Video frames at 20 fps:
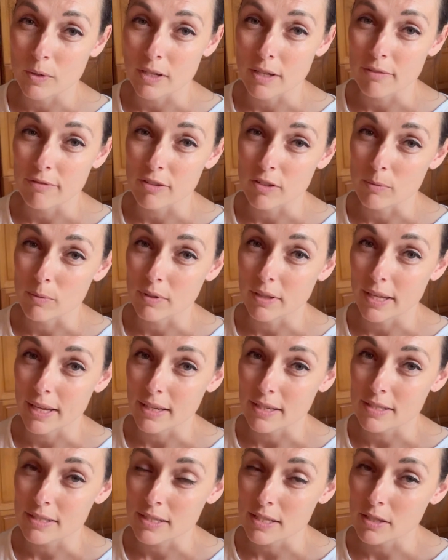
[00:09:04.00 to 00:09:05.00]
if you would like
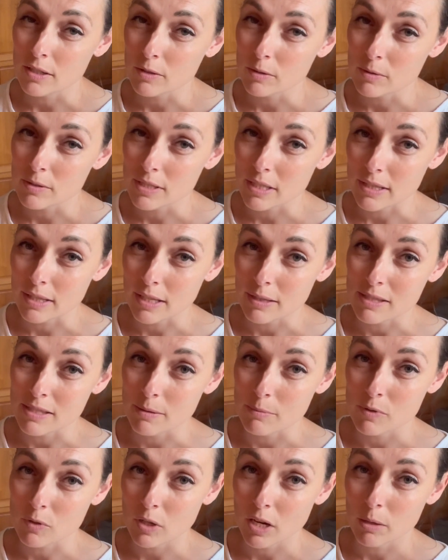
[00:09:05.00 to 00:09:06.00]
to see those, hit that
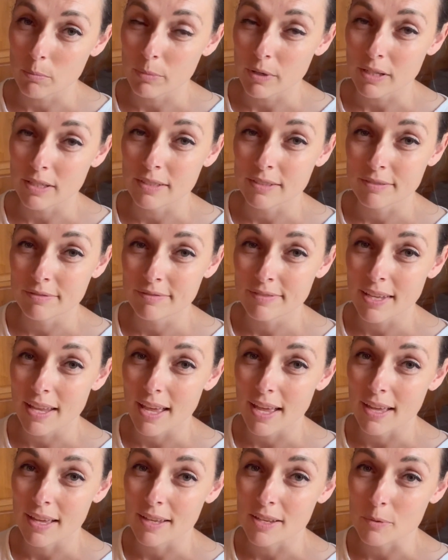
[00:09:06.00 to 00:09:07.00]
subscribe button
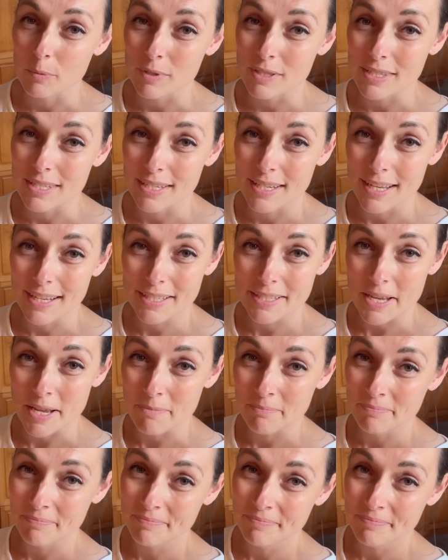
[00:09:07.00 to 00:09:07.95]
and we'll see you next time.